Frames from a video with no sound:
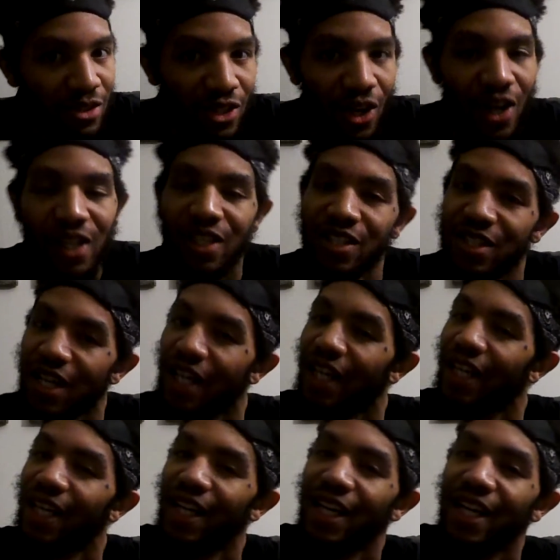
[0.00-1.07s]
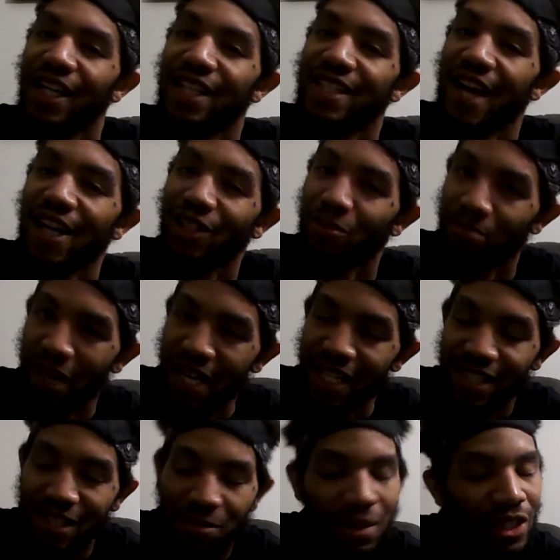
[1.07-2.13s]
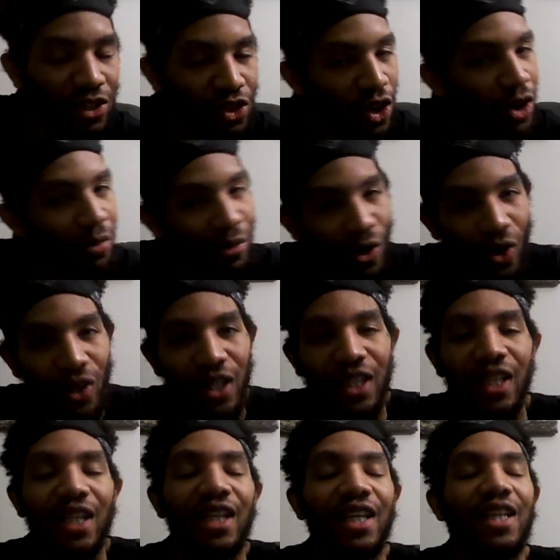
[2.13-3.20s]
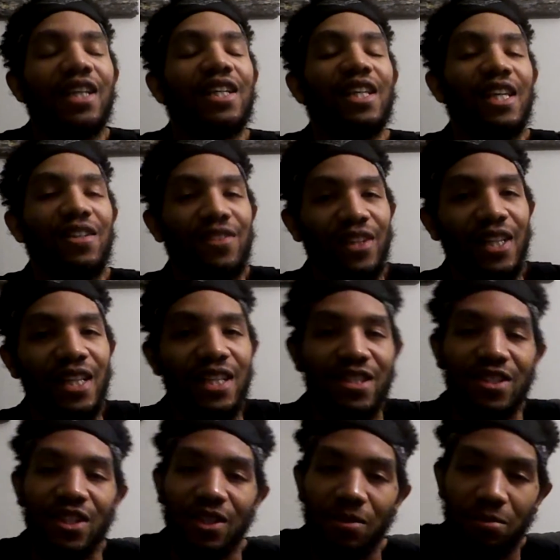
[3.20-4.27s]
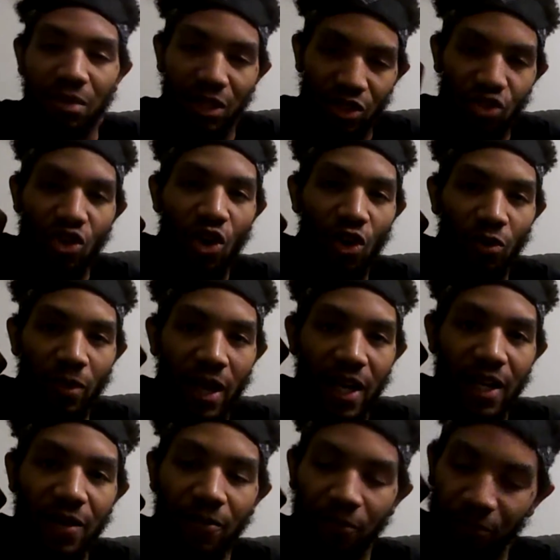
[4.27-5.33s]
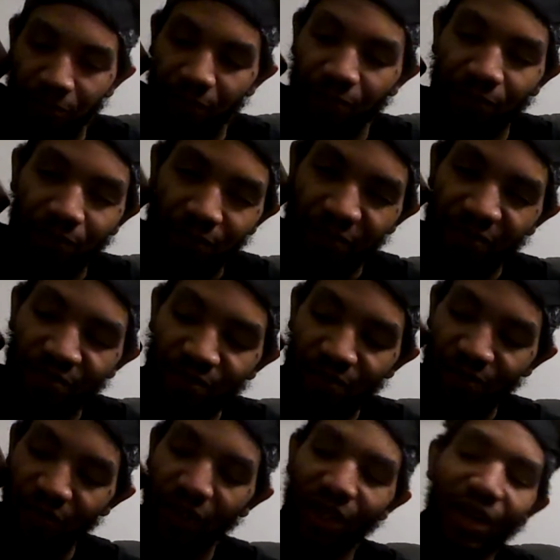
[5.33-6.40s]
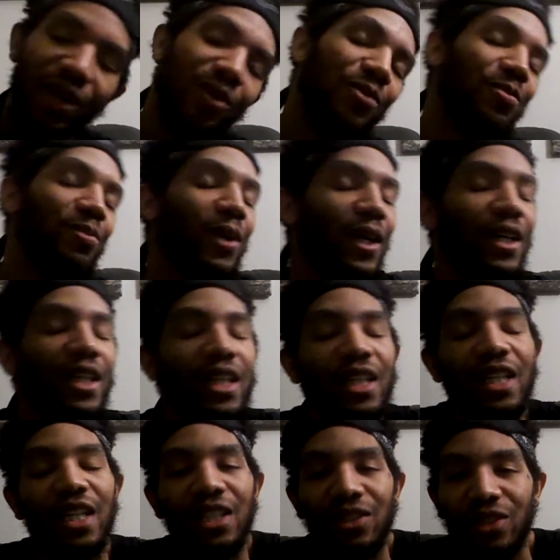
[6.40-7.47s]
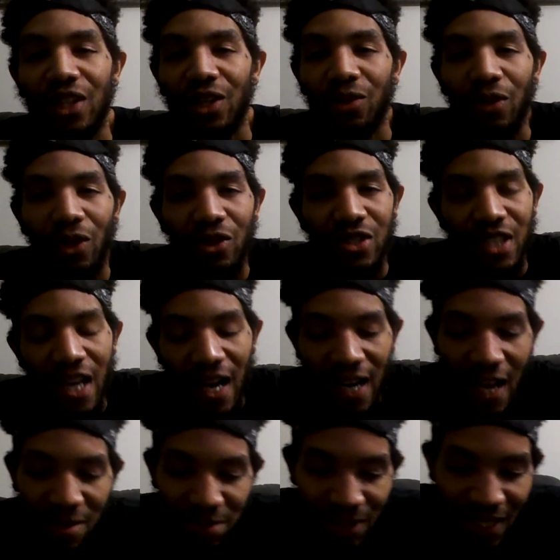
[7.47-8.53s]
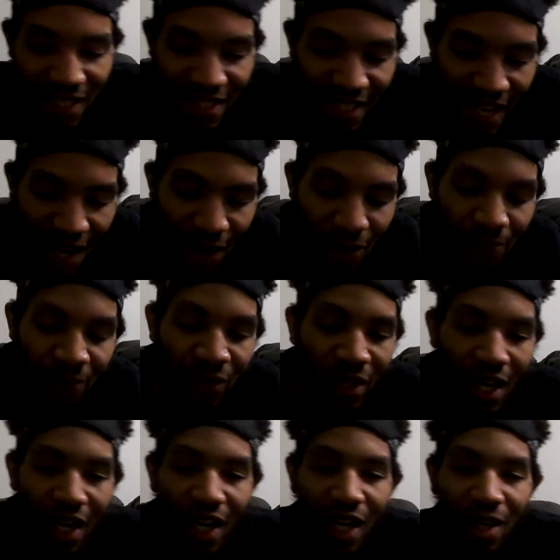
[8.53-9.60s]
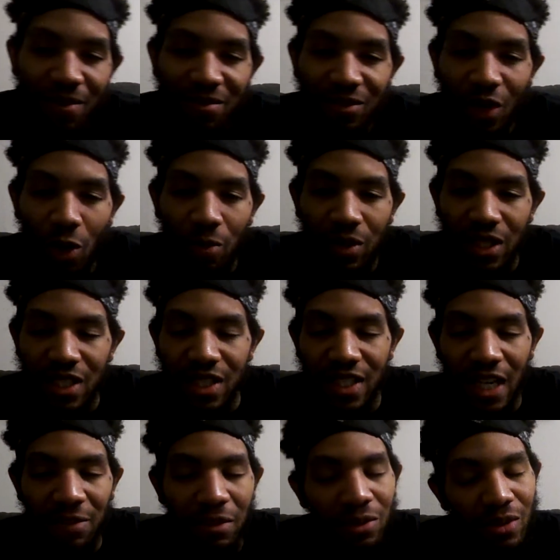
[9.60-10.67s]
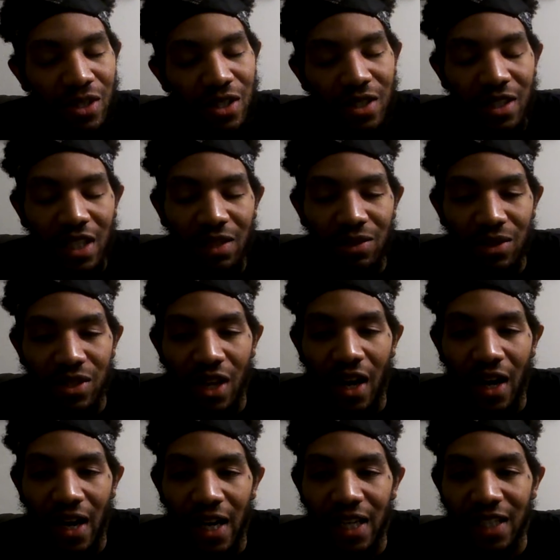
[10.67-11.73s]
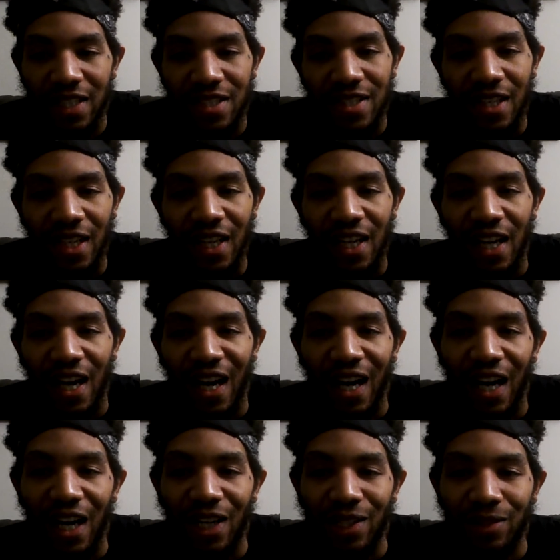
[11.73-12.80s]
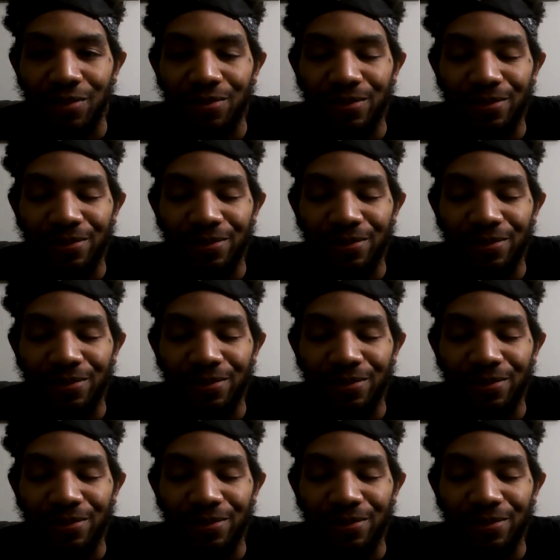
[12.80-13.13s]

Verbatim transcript: sorry, because Tyler Bate is the big strong boy. Keith Lee is the big strong man. You know, but you know we're gonna see how that plays out. Um, the opening segment wasn't. It was all right. It's um,